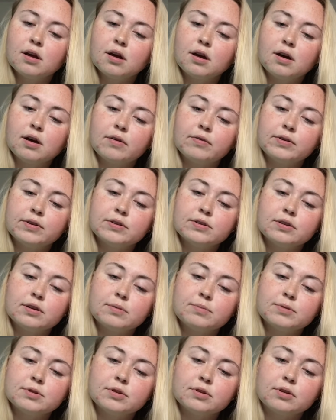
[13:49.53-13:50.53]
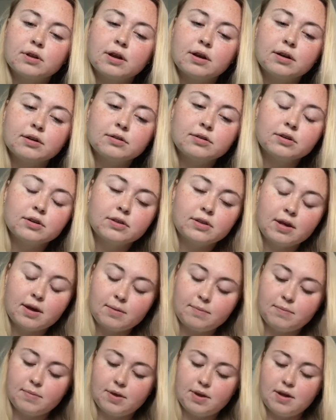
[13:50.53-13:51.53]
Obviously, I'm still glad I took
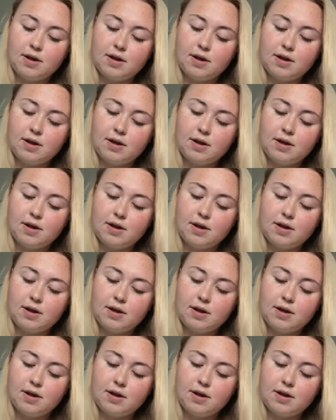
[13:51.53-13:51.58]
them.